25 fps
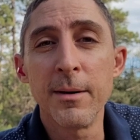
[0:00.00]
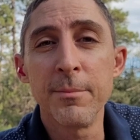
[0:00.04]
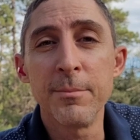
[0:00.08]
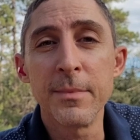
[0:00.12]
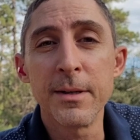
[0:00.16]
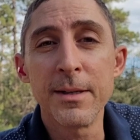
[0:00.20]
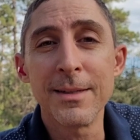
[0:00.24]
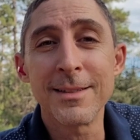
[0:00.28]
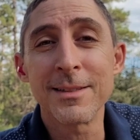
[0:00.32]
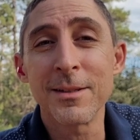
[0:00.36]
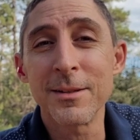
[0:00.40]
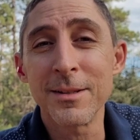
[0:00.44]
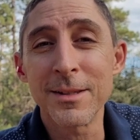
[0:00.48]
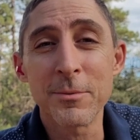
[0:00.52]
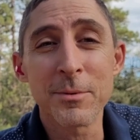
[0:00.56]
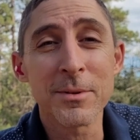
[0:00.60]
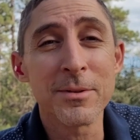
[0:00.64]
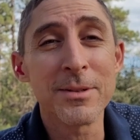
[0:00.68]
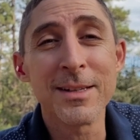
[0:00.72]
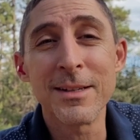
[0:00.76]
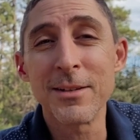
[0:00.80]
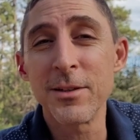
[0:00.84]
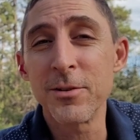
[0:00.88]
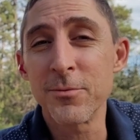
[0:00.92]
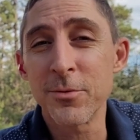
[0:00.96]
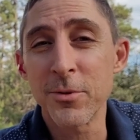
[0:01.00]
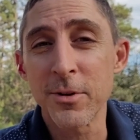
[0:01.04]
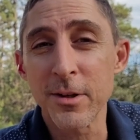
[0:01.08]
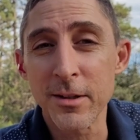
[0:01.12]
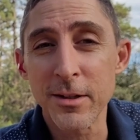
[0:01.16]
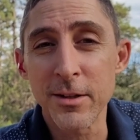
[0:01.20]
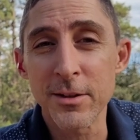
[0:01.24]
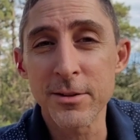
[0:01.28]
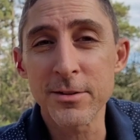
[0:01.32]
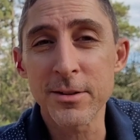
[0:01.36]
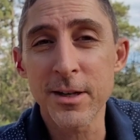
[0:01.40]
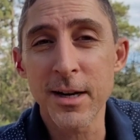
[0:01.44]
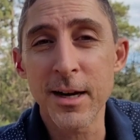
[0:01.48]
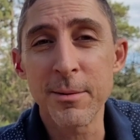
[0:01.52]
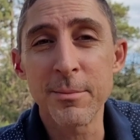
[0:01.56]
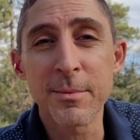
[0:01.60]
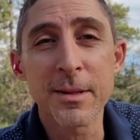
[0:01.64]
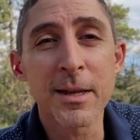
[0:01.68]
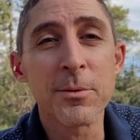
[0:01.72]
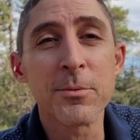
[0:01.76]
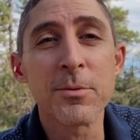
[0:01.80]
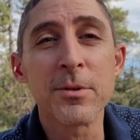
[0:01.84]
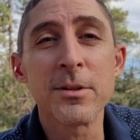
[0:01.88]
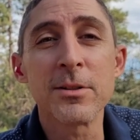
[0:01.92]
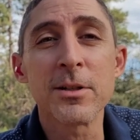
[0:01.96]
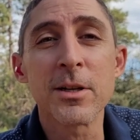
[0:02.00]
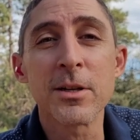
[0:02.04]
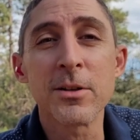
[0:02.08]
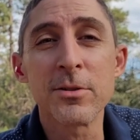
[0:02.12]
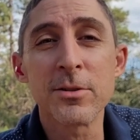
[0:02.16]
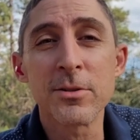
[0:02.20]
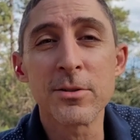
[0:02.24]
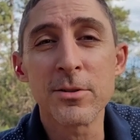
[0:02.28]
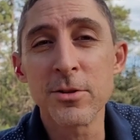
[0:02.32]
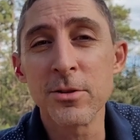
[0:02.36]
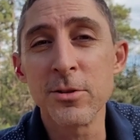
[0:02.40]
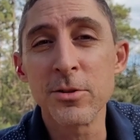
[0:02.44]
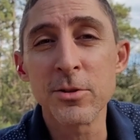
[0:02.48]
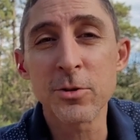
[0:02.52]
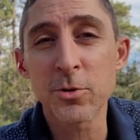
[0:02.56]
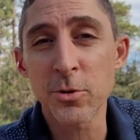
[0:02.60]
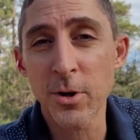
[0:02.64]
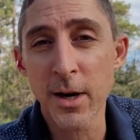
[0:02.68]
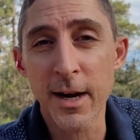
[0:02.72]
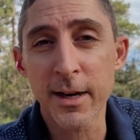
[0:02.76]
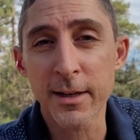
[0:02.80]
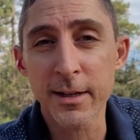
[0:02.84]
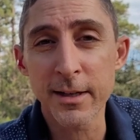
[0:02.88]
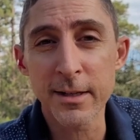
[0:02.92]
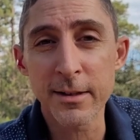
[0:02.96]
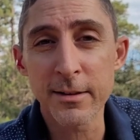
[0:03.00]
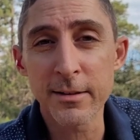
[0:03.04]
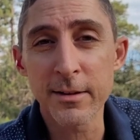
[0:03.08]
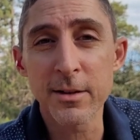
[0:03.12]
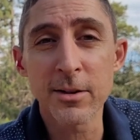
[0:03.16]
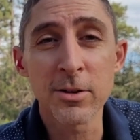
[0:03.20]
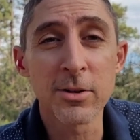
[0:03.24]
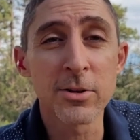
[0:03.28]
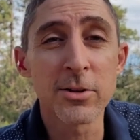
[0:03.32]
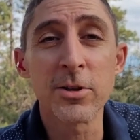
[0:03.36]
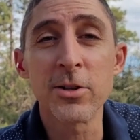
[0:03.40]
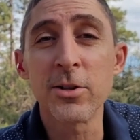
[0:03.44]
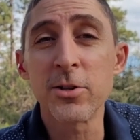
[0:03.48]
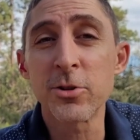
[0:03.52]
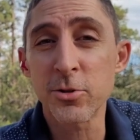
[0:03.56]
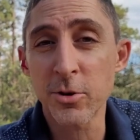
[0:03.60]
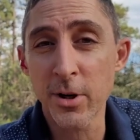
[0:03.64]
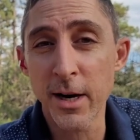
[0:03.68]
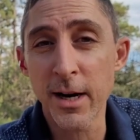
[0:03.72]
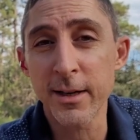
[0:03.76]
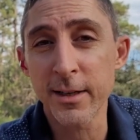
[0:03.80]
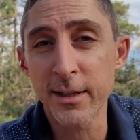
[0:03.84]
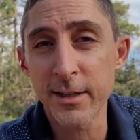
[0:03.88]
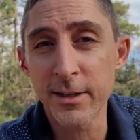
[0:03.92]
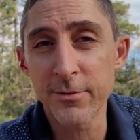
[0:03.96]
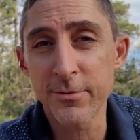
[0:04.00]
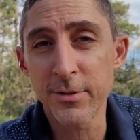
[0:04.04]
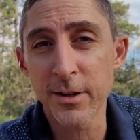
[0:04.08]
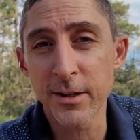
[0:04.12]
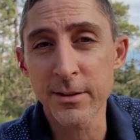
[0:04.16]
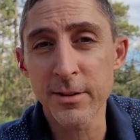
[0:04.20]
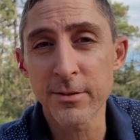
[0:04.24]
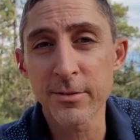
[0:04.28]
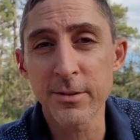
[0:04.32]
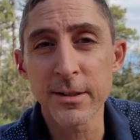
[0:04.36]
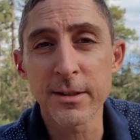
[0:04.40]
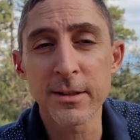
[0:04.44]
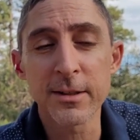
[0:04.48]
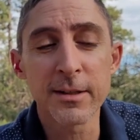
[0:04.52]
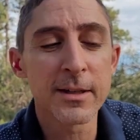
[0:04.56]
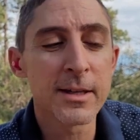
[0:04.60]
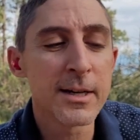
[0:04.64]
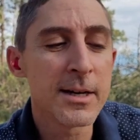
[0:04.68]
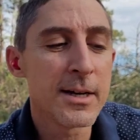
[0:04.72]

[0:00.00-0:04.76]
is something that we needed for a long time, and that was student tracking, learner tracking effectively.